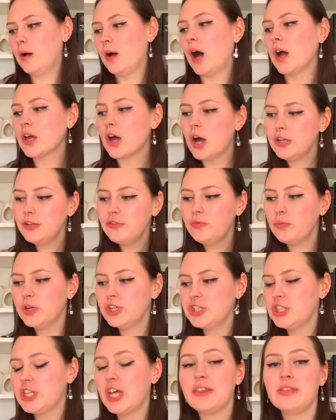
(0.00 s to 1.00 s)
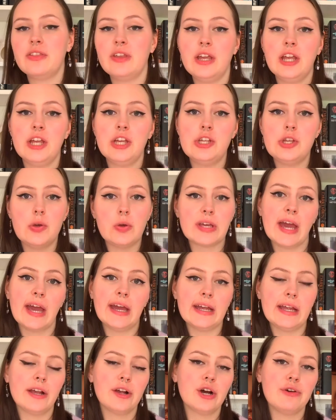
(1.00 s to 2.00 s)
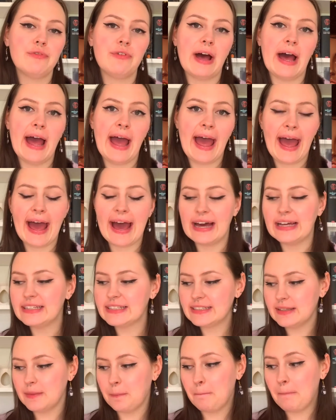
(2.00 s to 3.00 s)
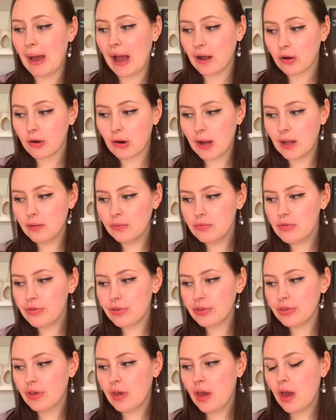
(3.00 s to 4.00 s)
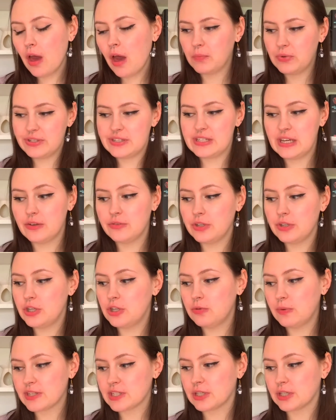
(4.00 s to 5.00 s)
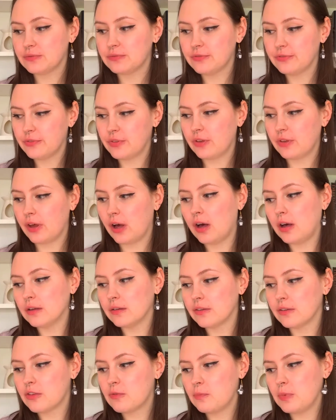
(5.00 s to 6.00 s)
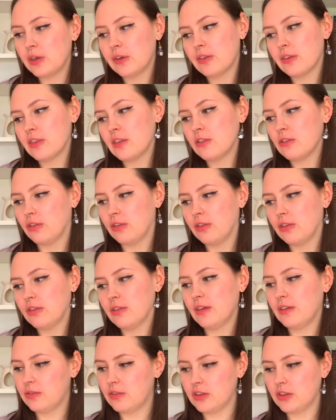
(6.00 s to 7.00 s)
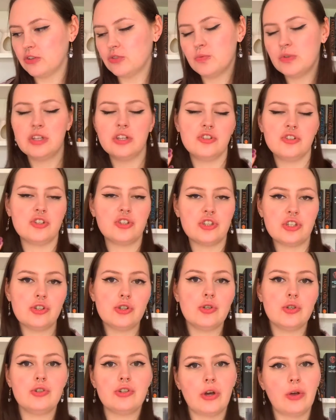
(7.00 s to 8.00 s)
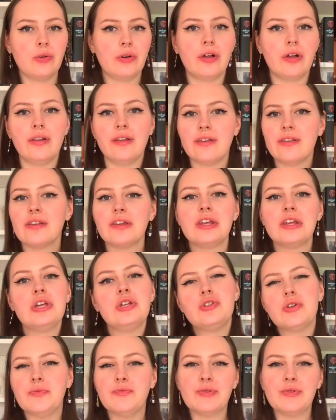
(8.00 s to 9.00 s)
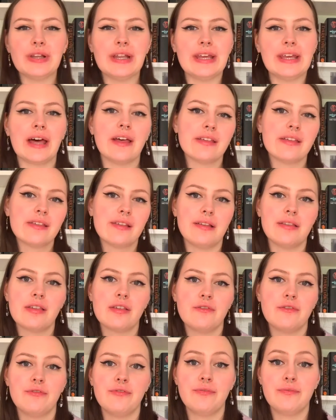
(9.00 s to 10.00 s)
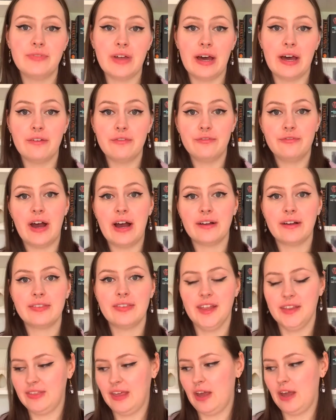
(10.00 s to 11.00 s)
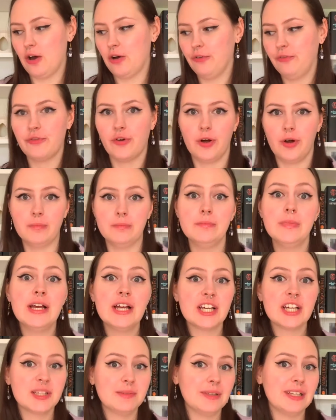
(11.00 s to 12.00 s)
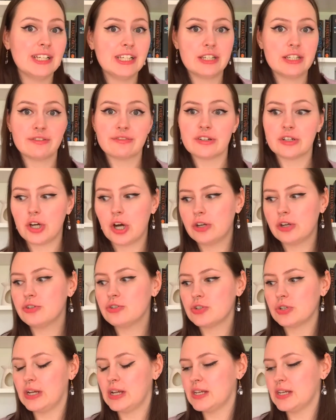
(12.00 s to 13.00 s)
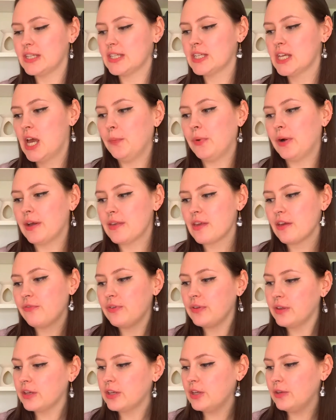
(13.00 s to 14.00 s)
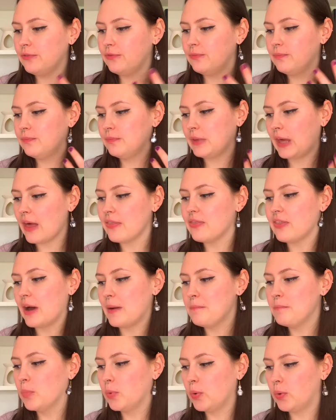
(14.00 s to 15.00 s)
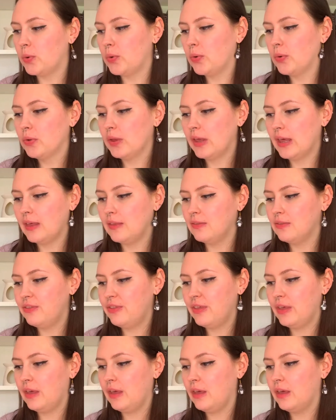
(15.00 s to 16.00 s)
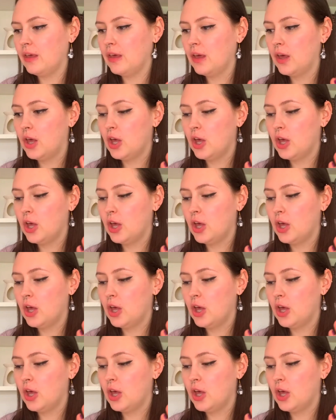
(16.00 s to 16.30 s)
I kind of wish that the UK cover had the backgrounds we see on the US cover for the girls, because with it just the two-tone colours, like you don't really get a sense of that fact that they are from completely different countries, whereas I feel like you get that more in the